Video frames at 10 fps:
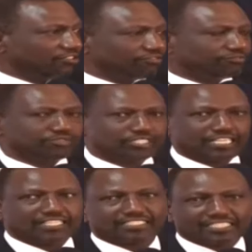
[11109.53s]
of
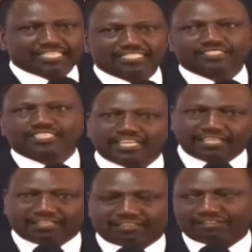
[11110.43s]
Mzee Nyachae's
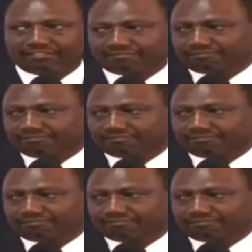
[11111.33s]
cane,